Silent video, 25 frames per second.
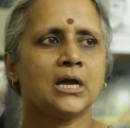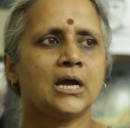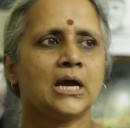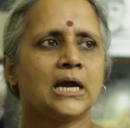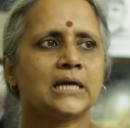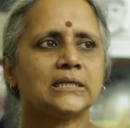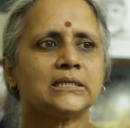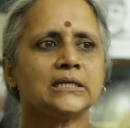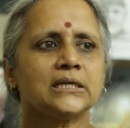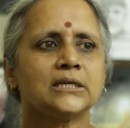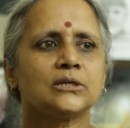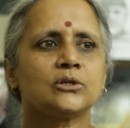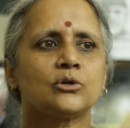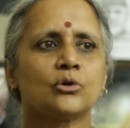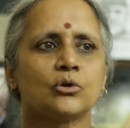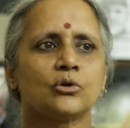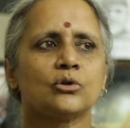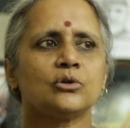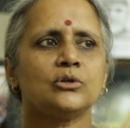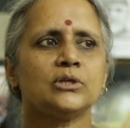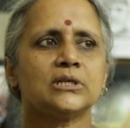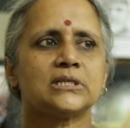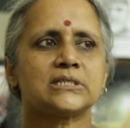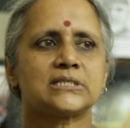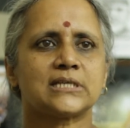I think in
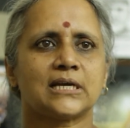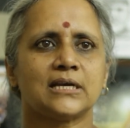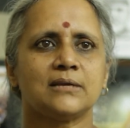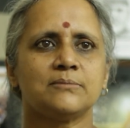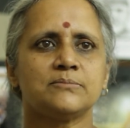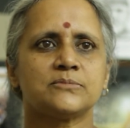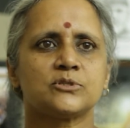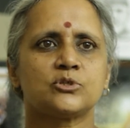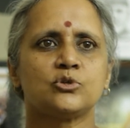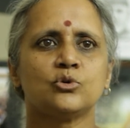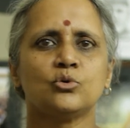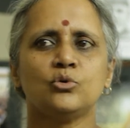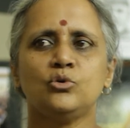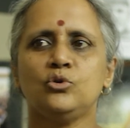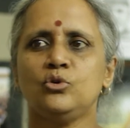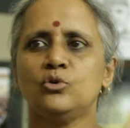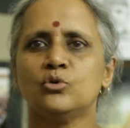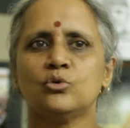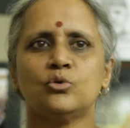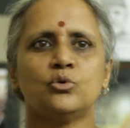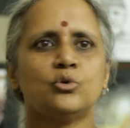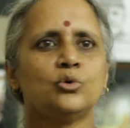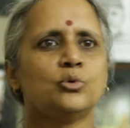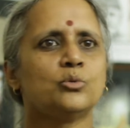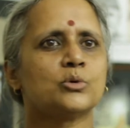colonial times you knew
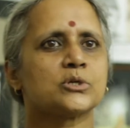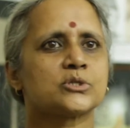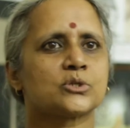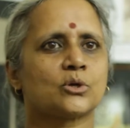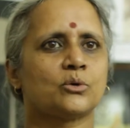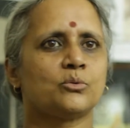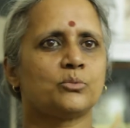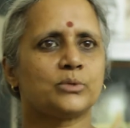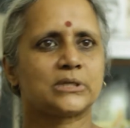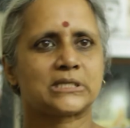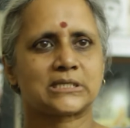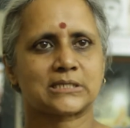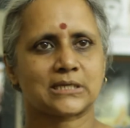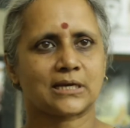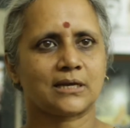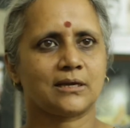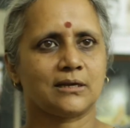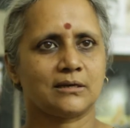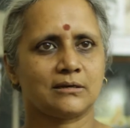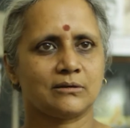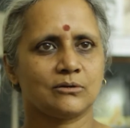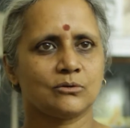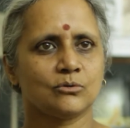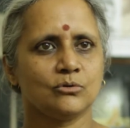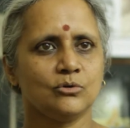who was on which side,
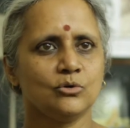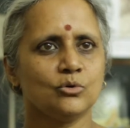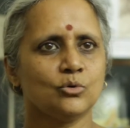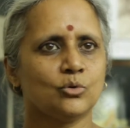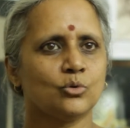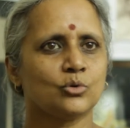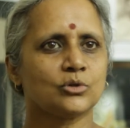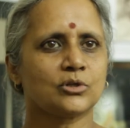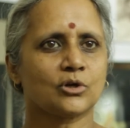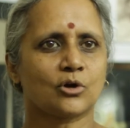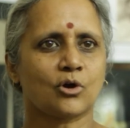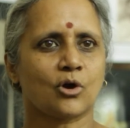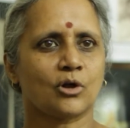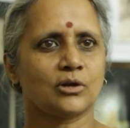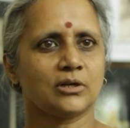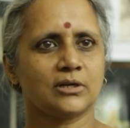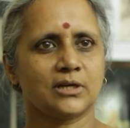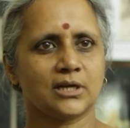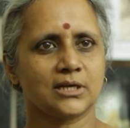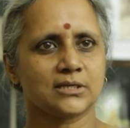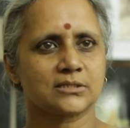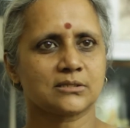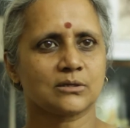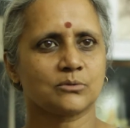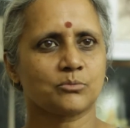you knew who the
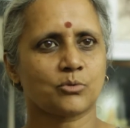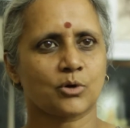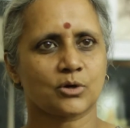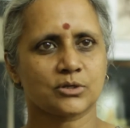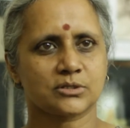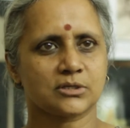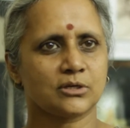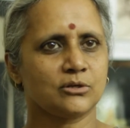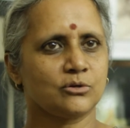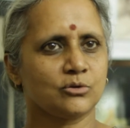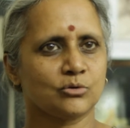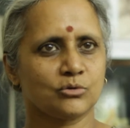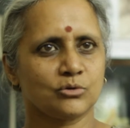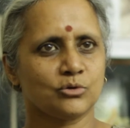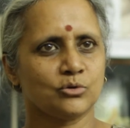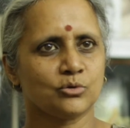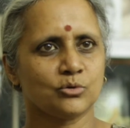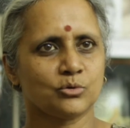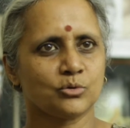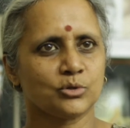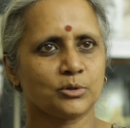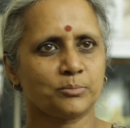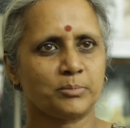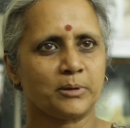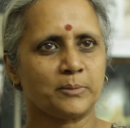colonizer was and you knew
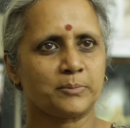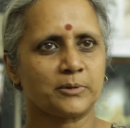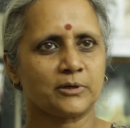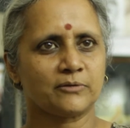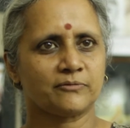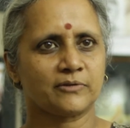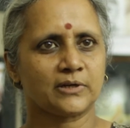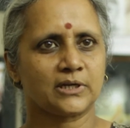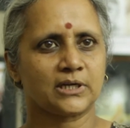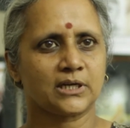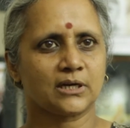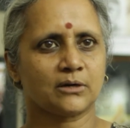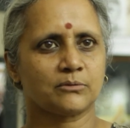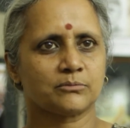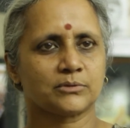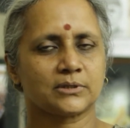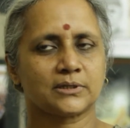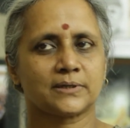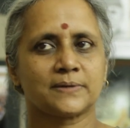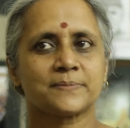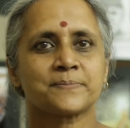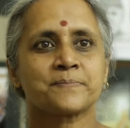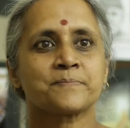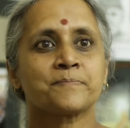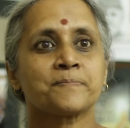who the people of India were.
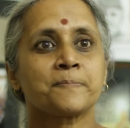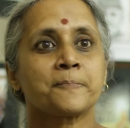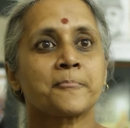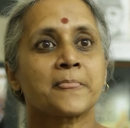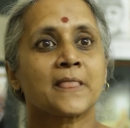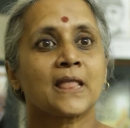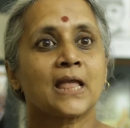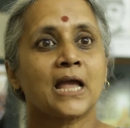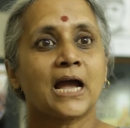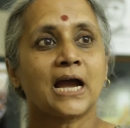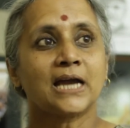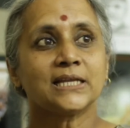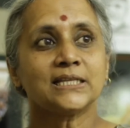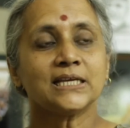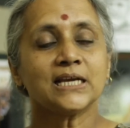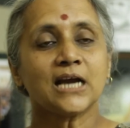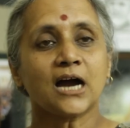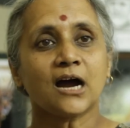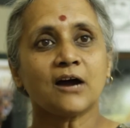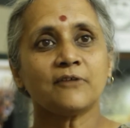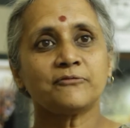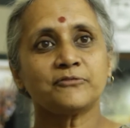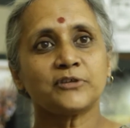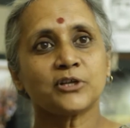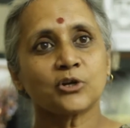I think
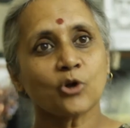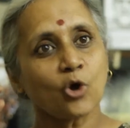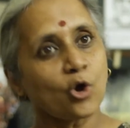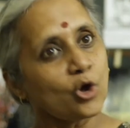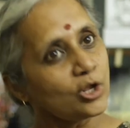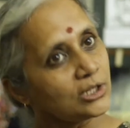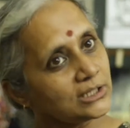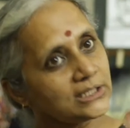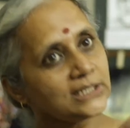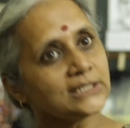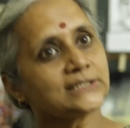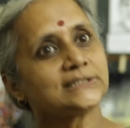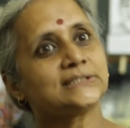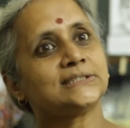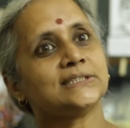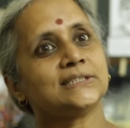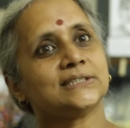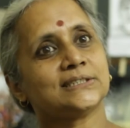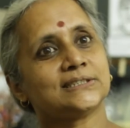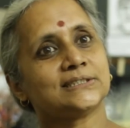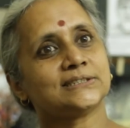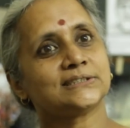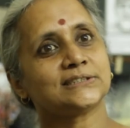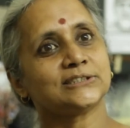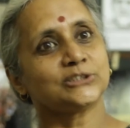after all these
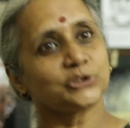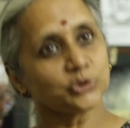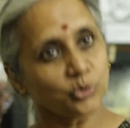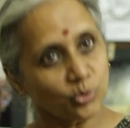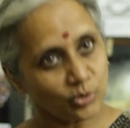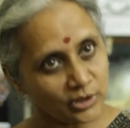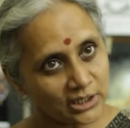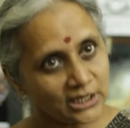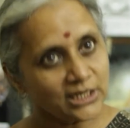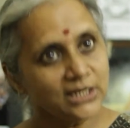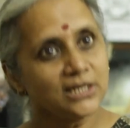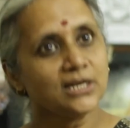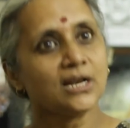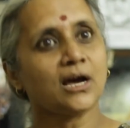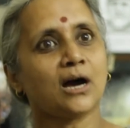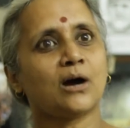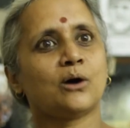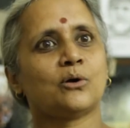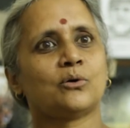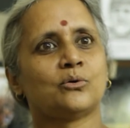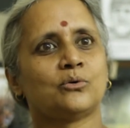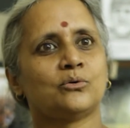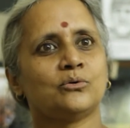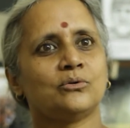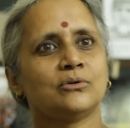years, it's only
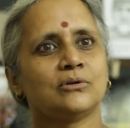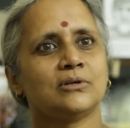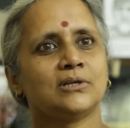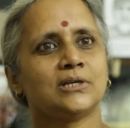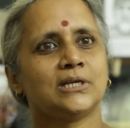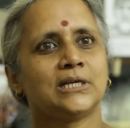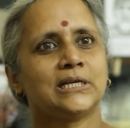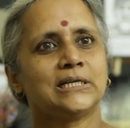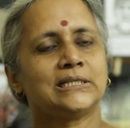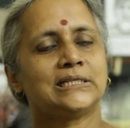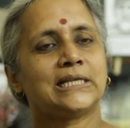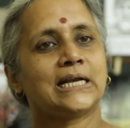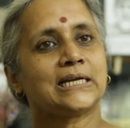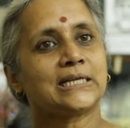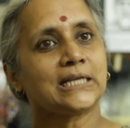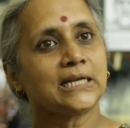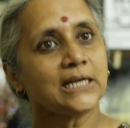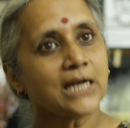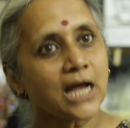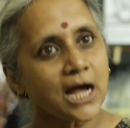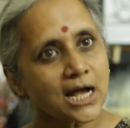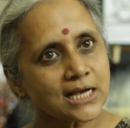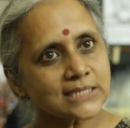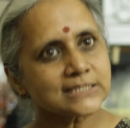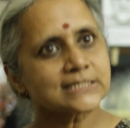now that
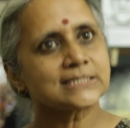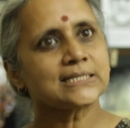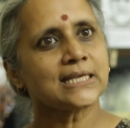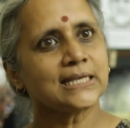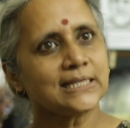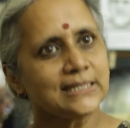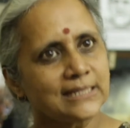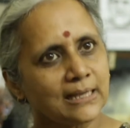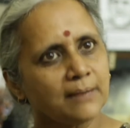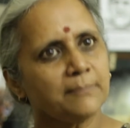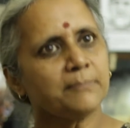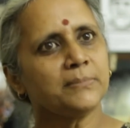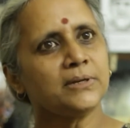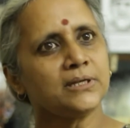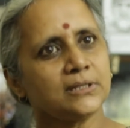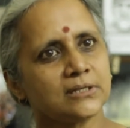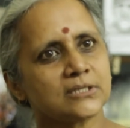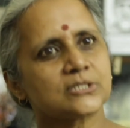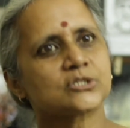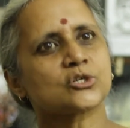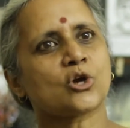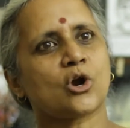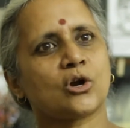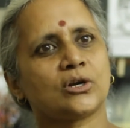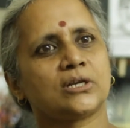an us and them in this
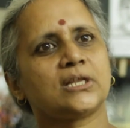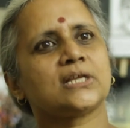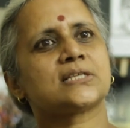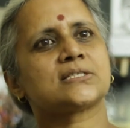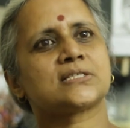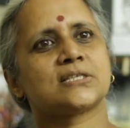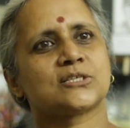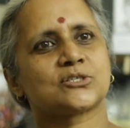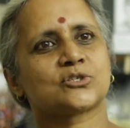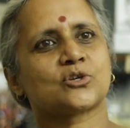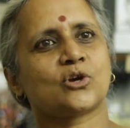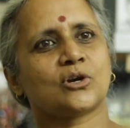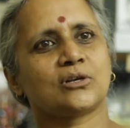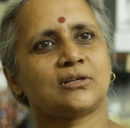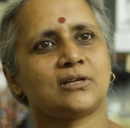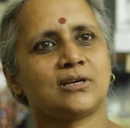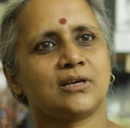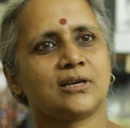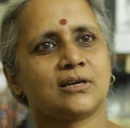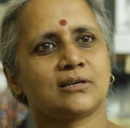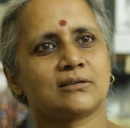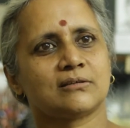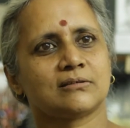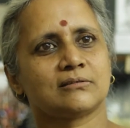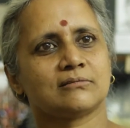context has got
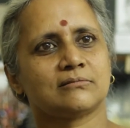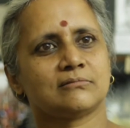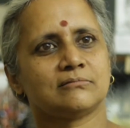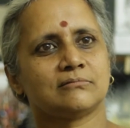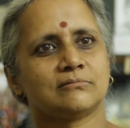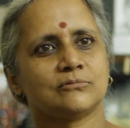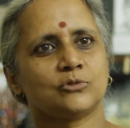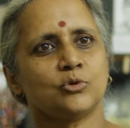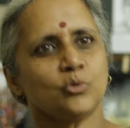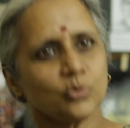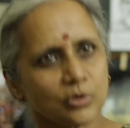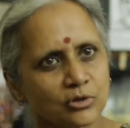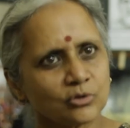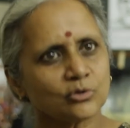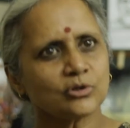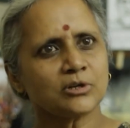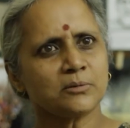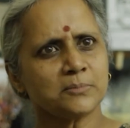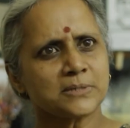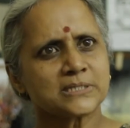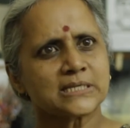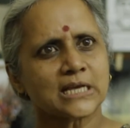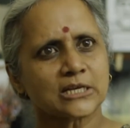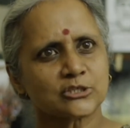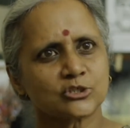created. Koodankulam
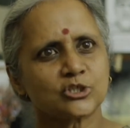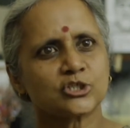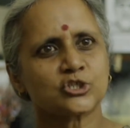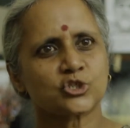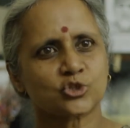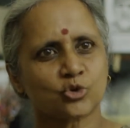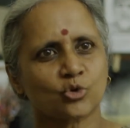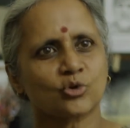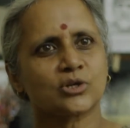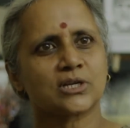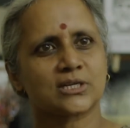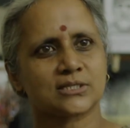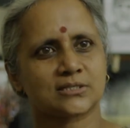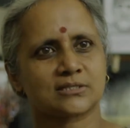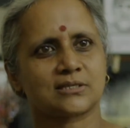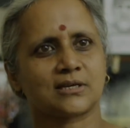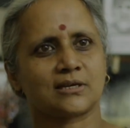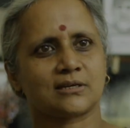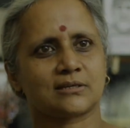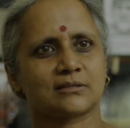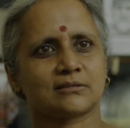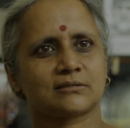has actually shown us that.